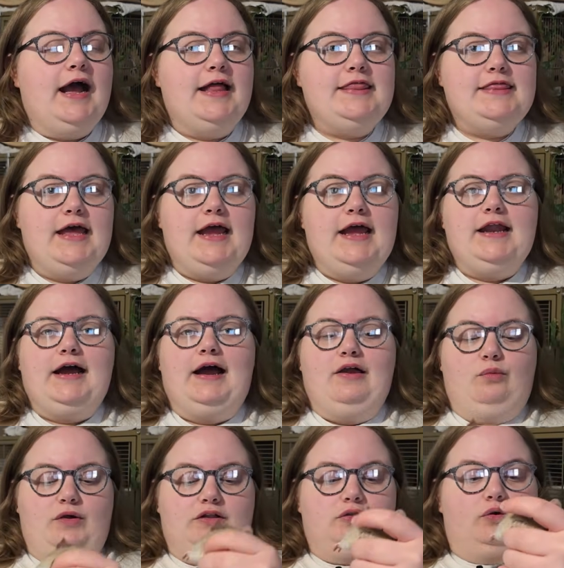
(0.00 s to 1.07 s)
And then
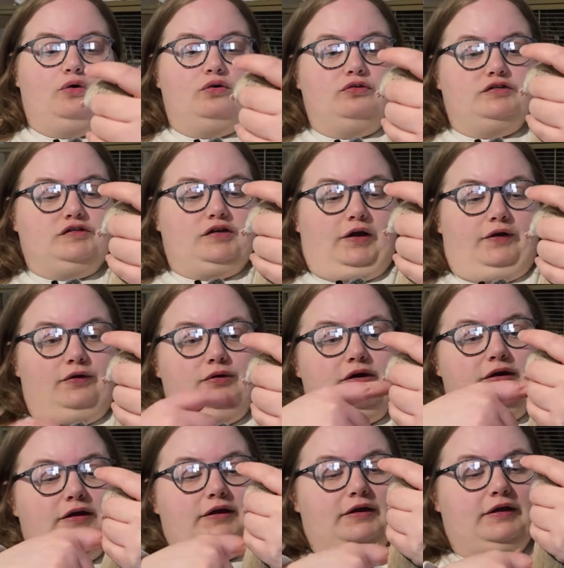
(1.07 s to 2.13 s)
I will also,
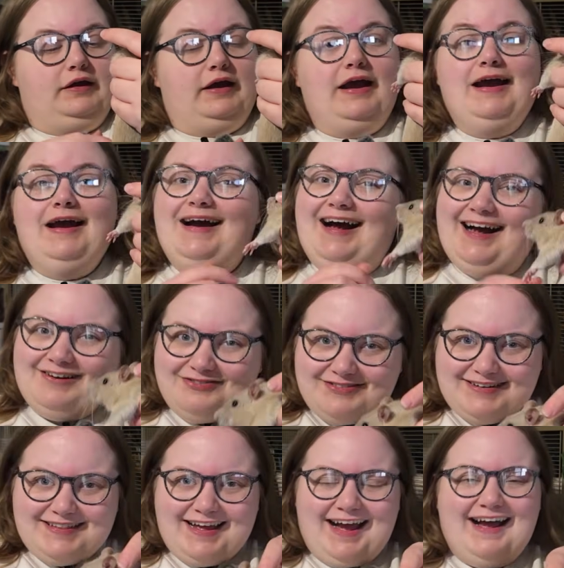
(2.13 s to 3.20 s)

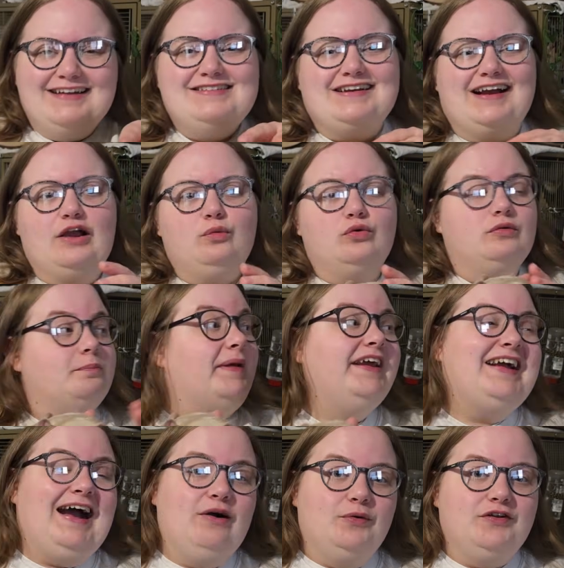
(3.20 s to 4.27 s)
after that, I will
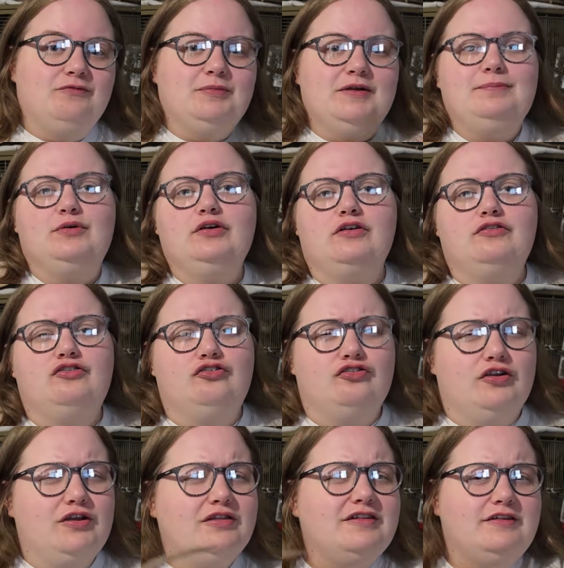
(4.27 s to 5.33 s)
pick out one of my books to
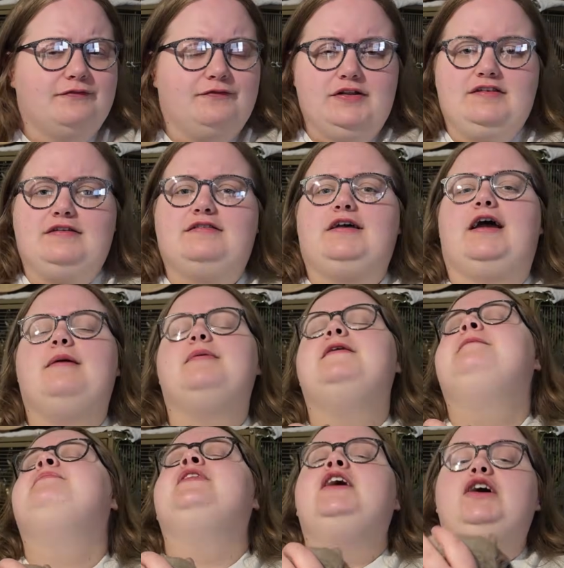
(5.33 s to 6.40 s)
show you the difference in type.
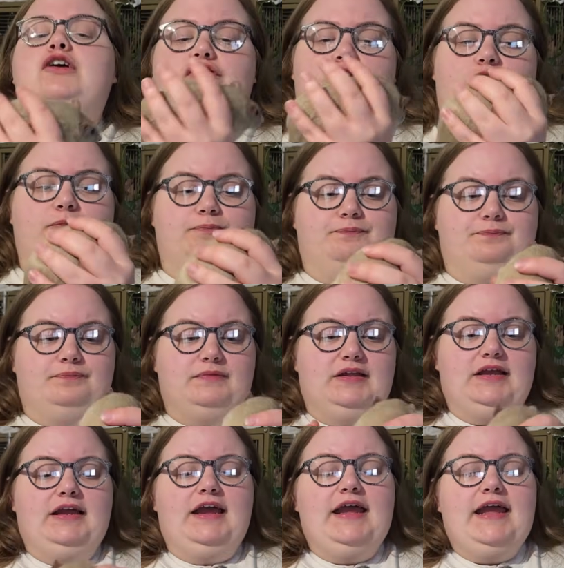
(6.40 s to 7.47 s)
So
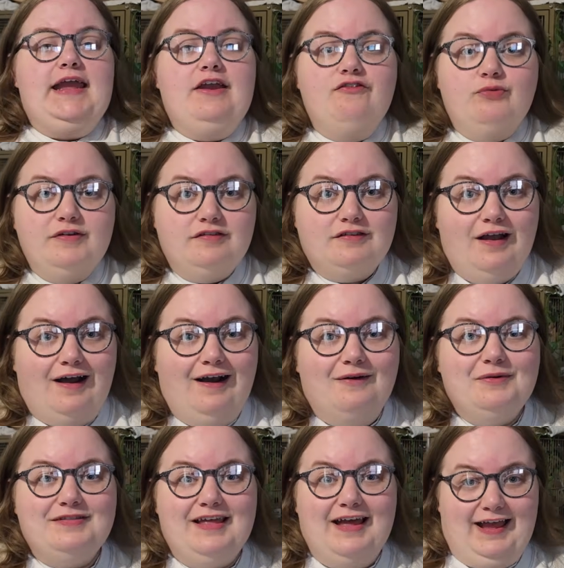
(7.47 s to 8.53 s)
if we
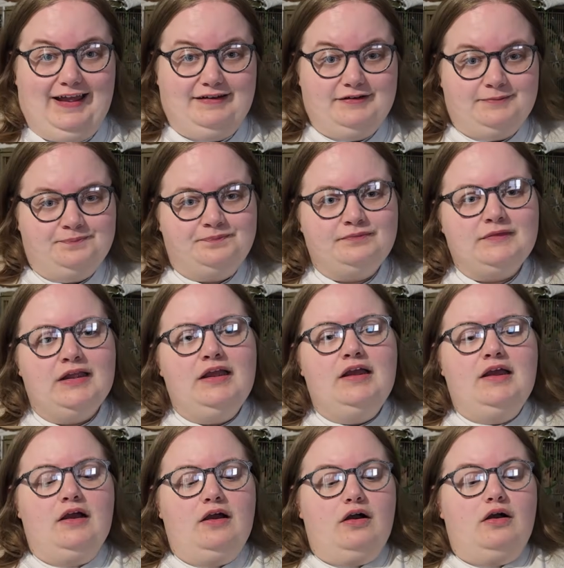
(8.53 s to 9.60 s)
start with the head,
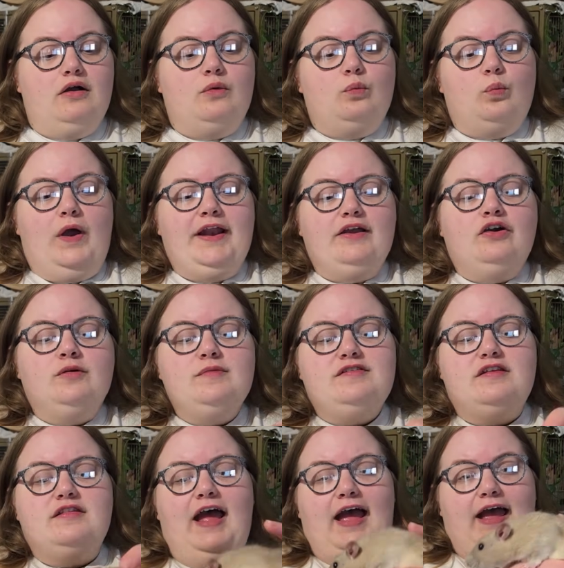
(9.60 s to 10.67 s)
when it
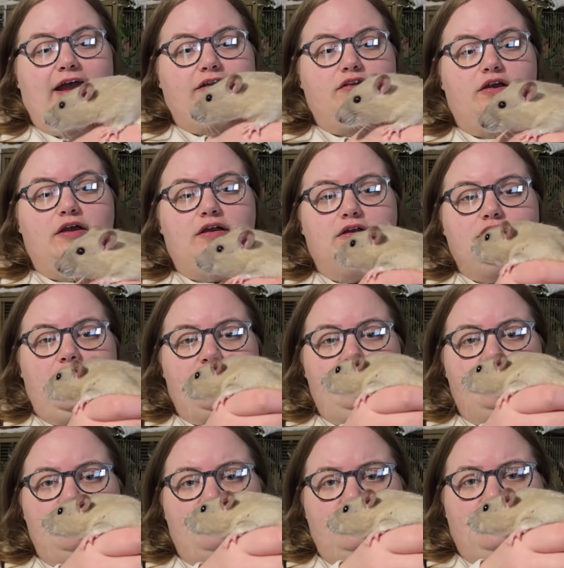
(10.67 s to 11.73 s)
comes to the head, I
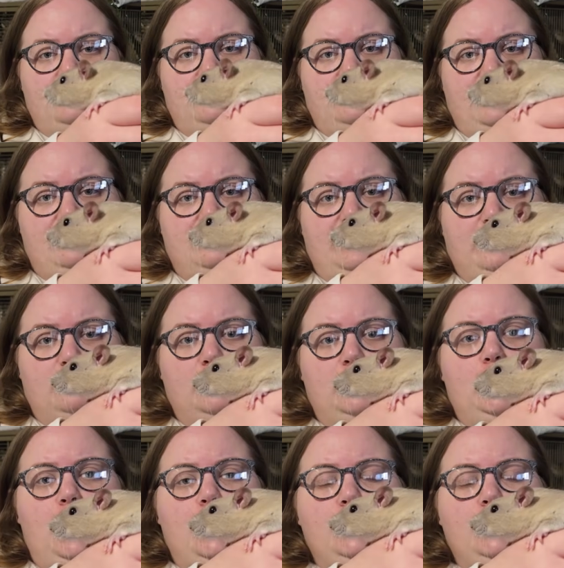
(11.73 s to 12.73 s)
don't know if she's going to stay still.